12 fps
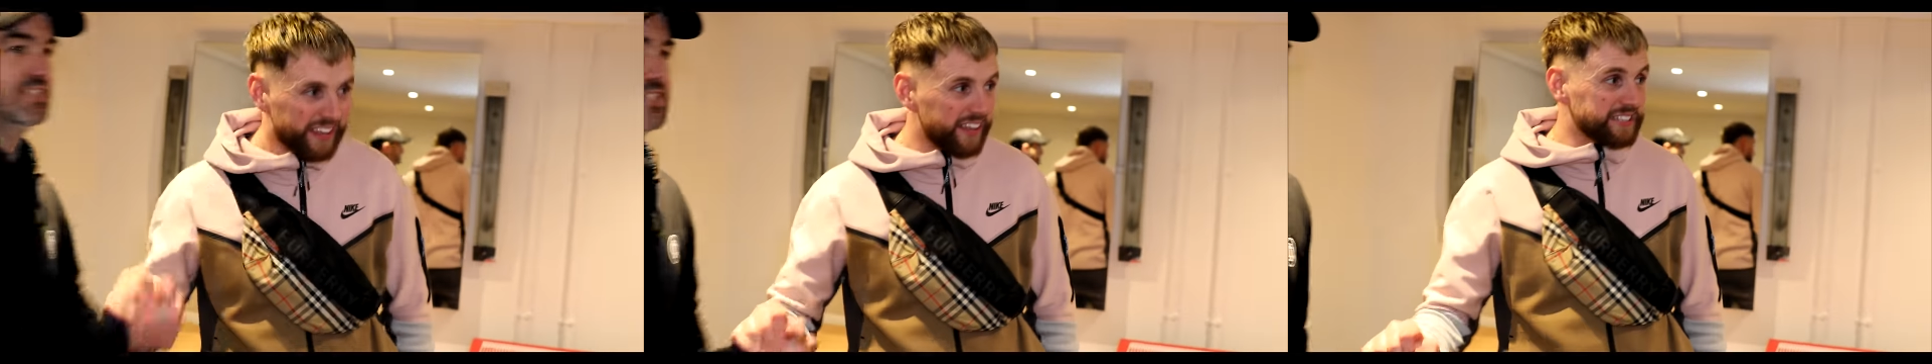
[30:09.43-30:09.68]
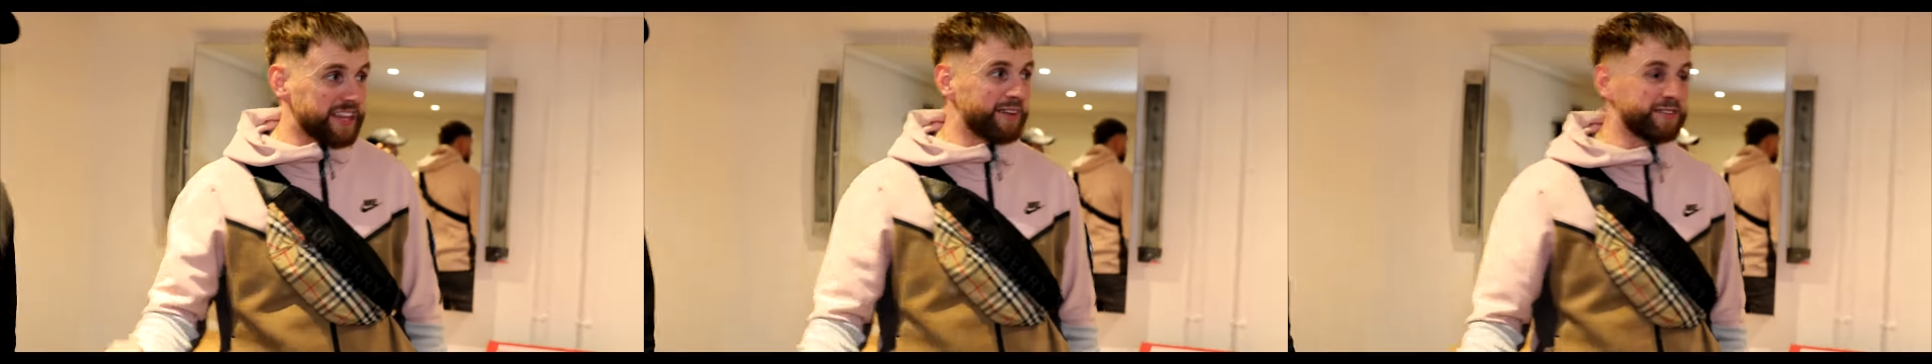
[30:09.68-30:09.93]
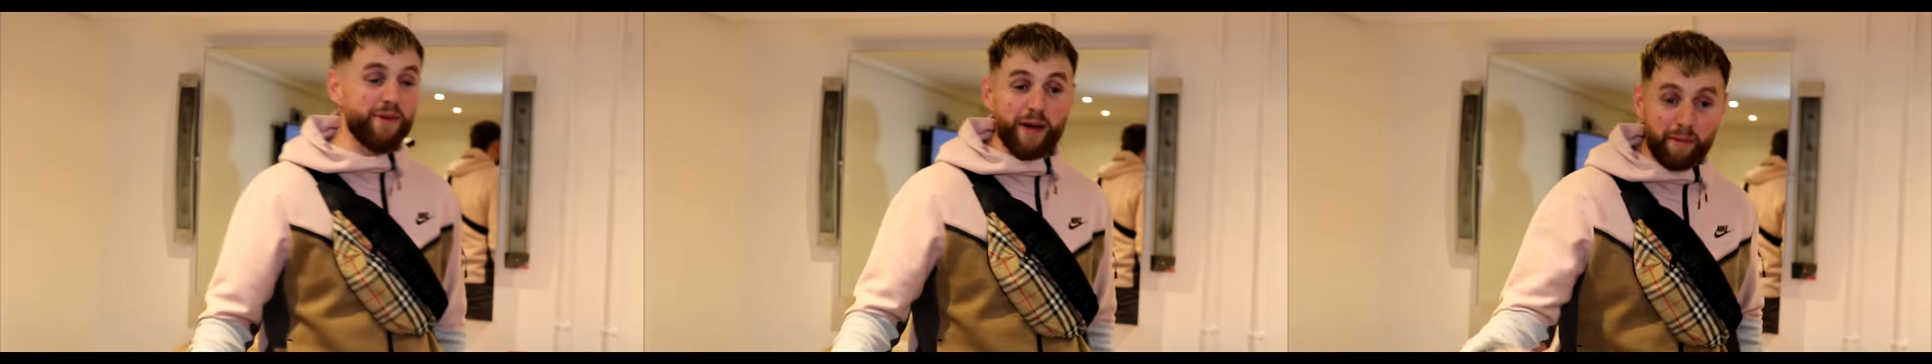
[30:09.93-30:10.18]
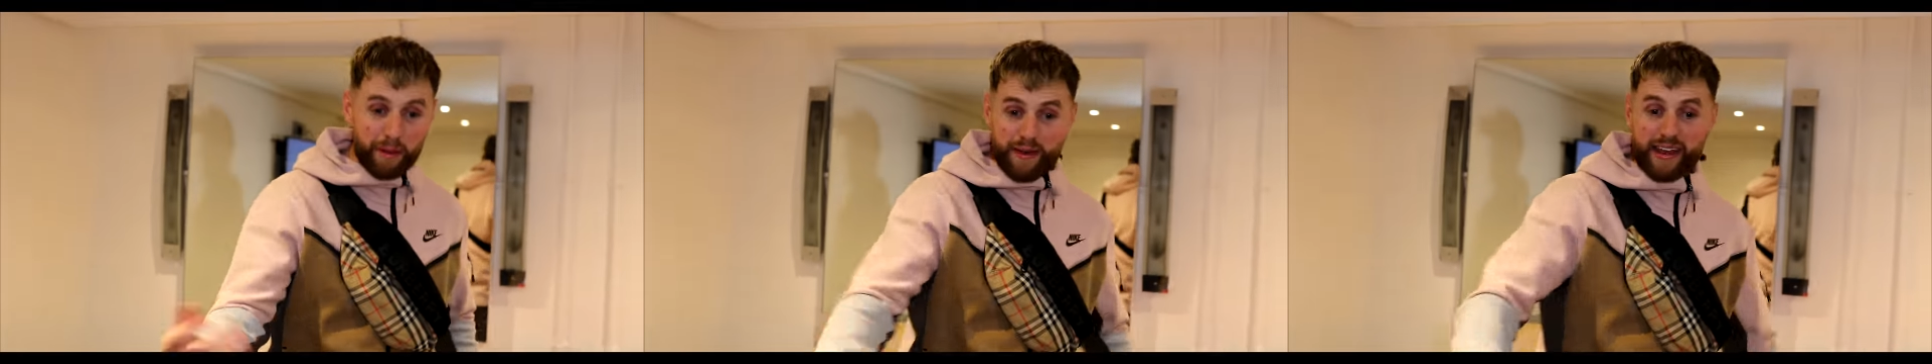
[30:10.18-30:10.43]
It's time.
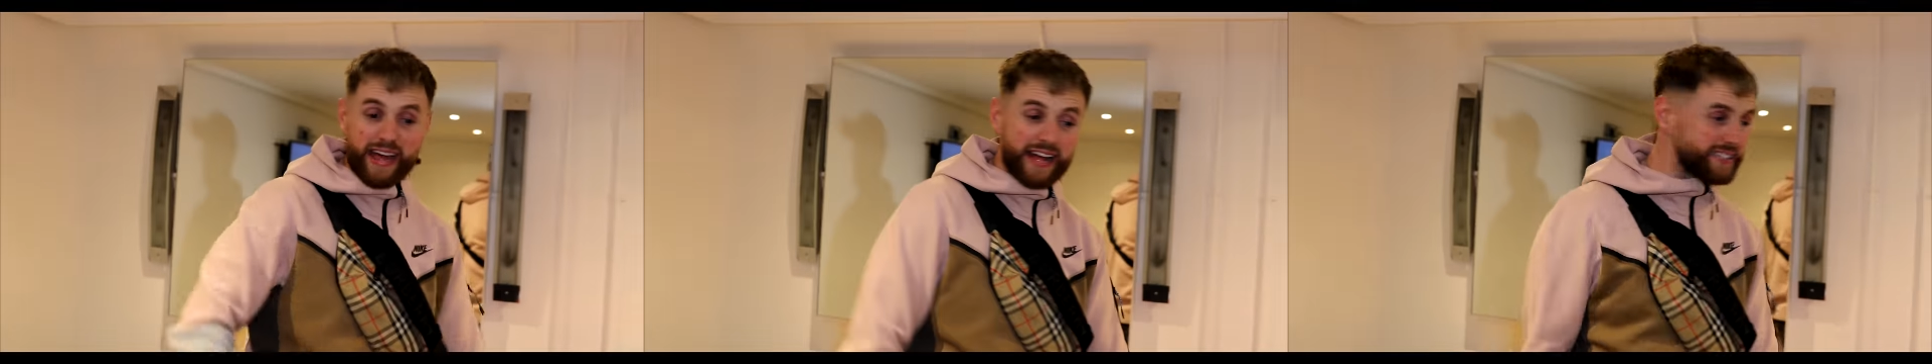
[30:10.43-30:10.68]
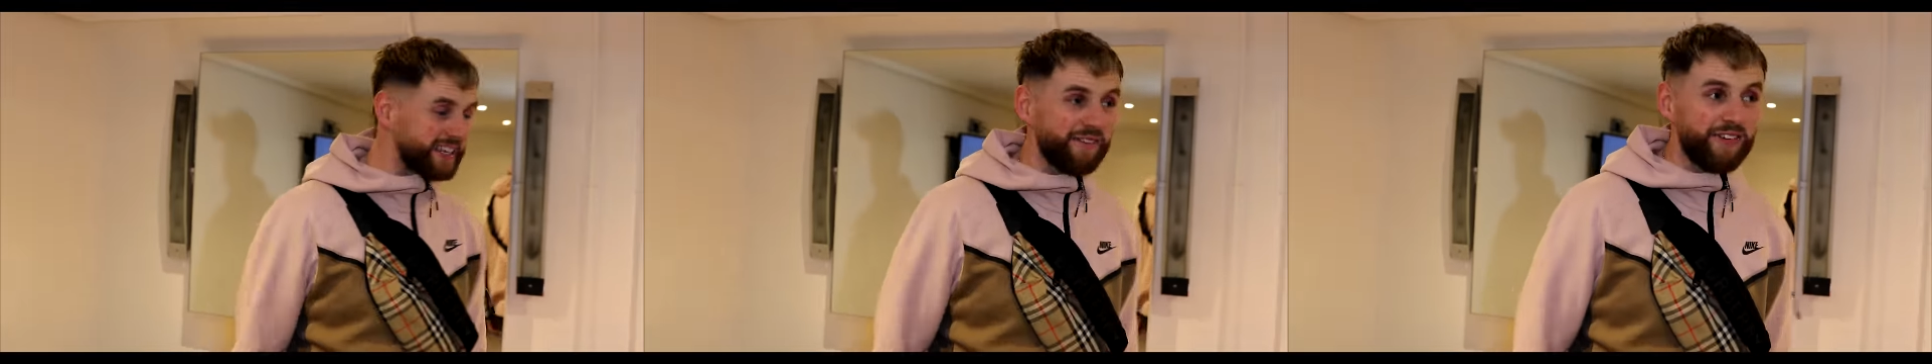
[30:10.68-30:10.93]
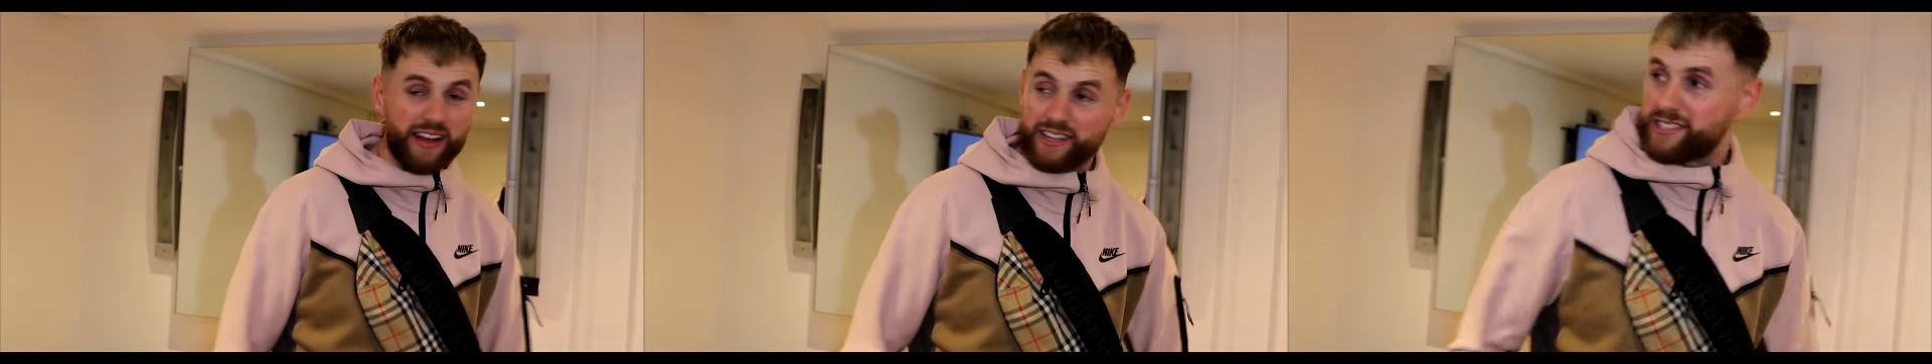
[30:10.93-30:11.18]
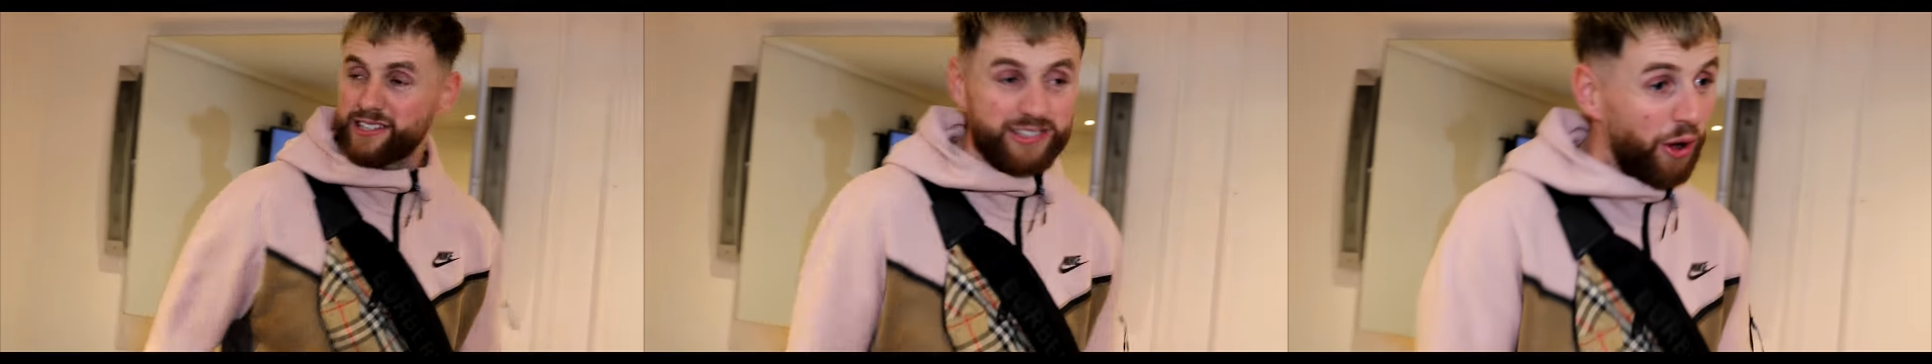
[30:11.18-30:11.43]
I'm gonna be in here, same thing,
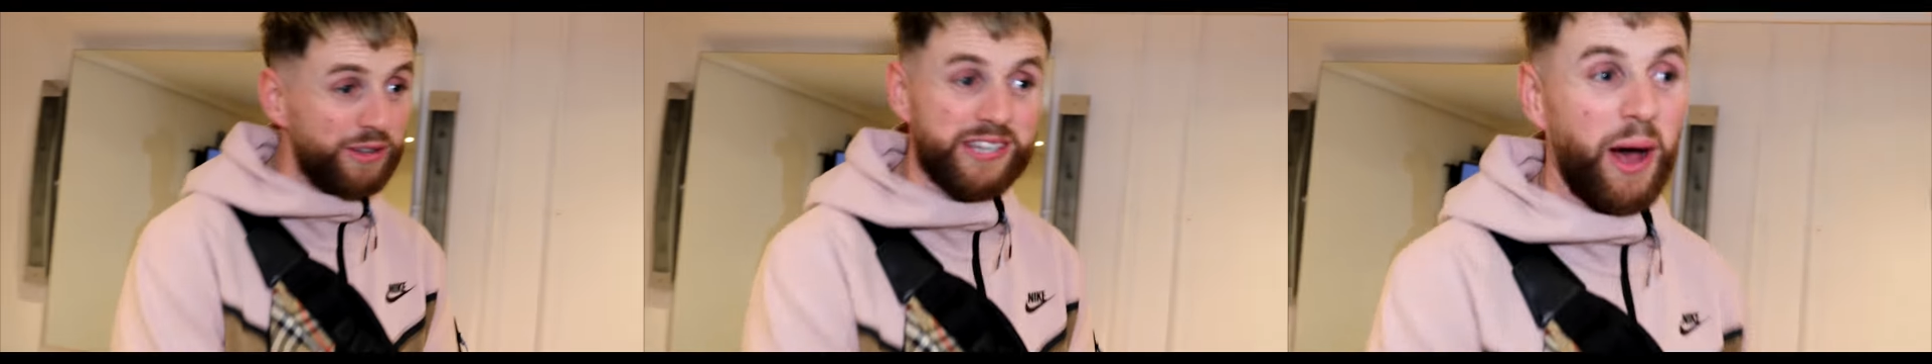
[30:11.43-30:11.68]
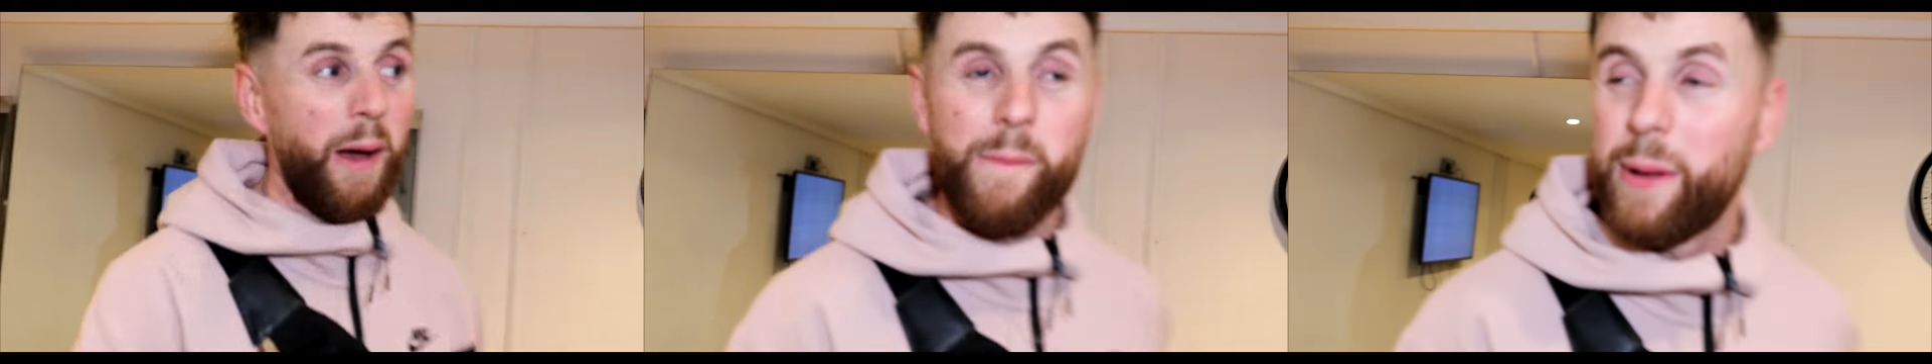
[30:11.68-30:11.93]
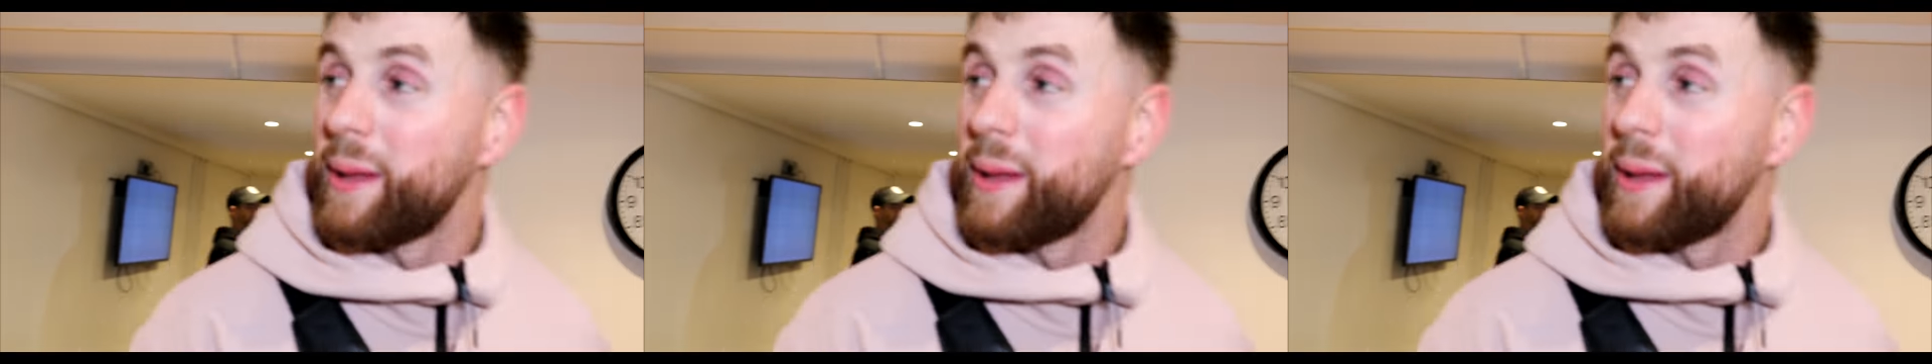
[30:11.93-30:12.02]
it's go time.